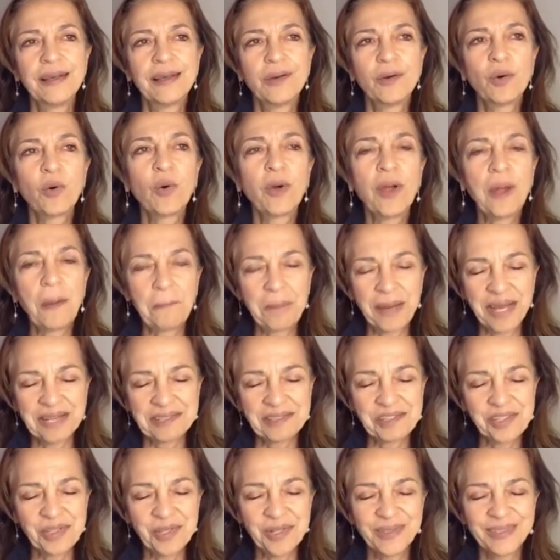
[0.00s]
Or a
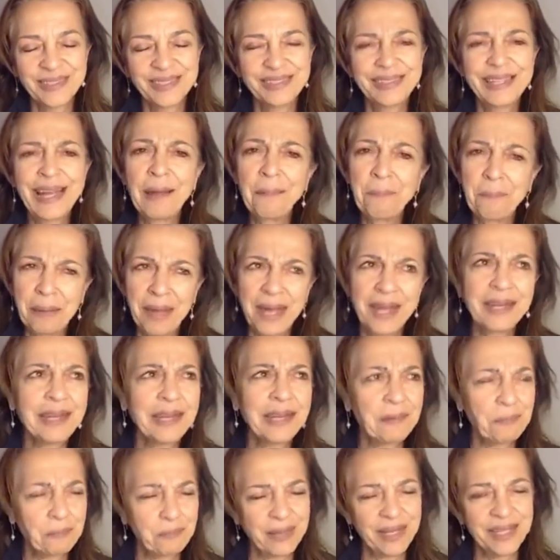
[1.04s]
pencil. Not pen
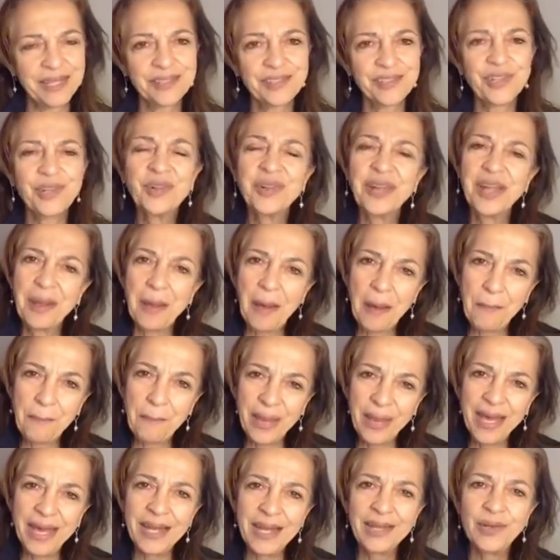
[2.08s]
and pencil. A
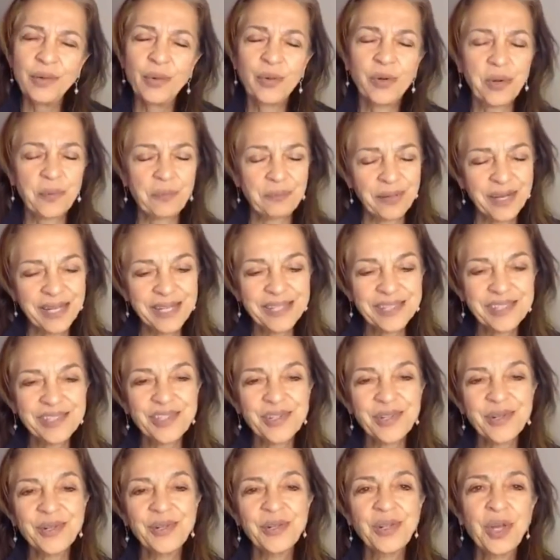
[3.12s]
pen or a
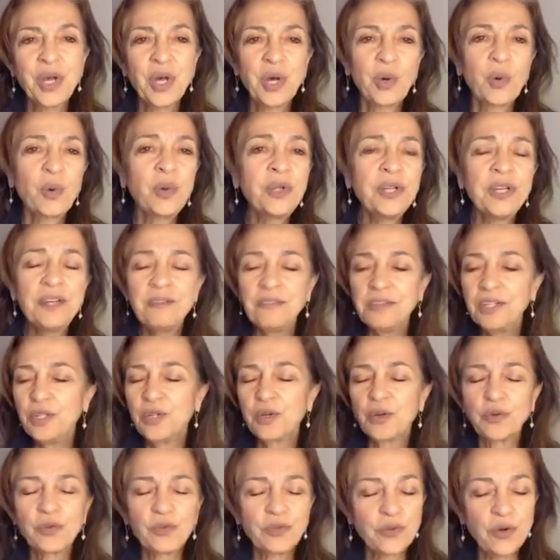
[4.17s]
pencil. Or even
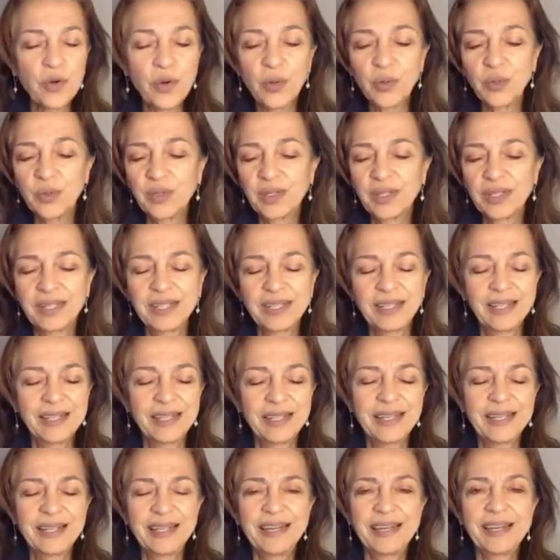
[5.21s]
your phone.
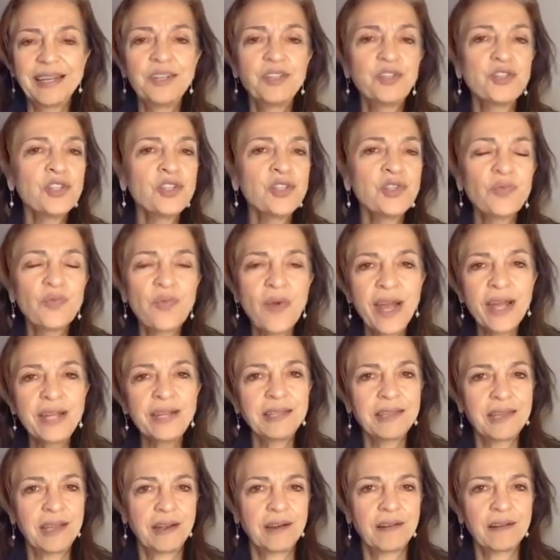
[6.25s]
And just
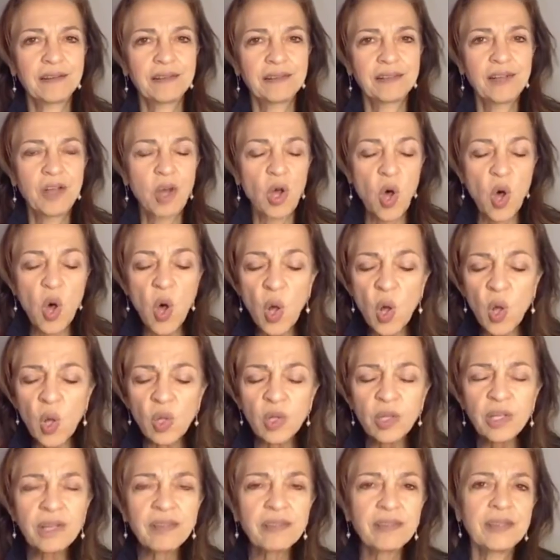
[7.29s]
write there all
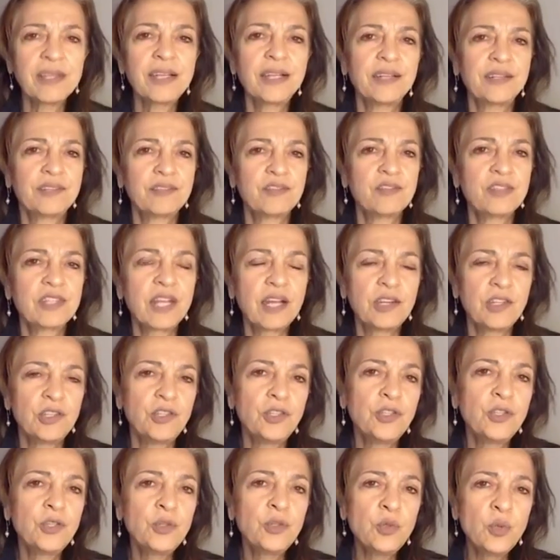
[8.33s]
the things that
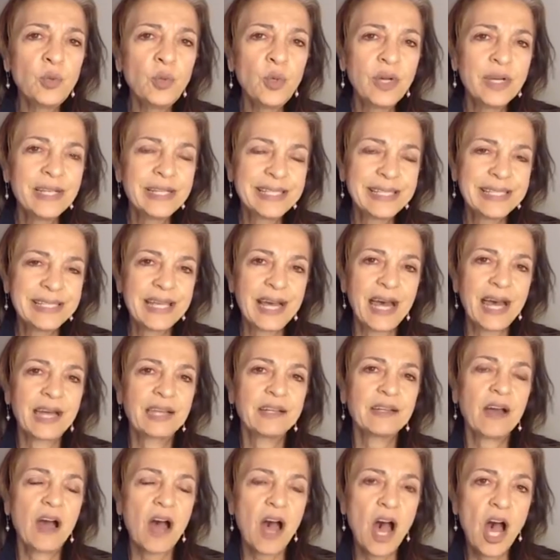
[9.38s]
you
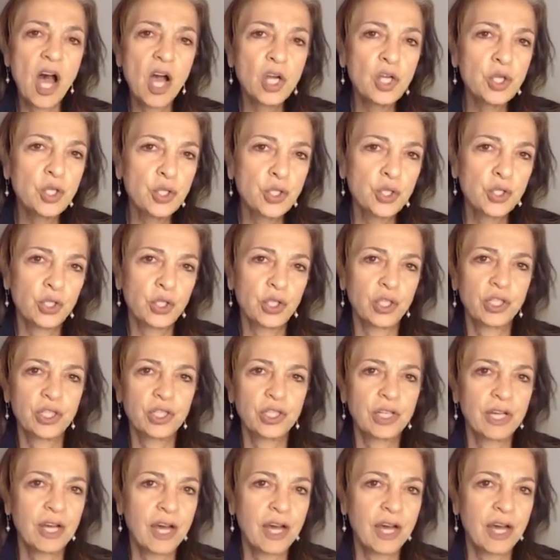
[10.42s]
said. I should.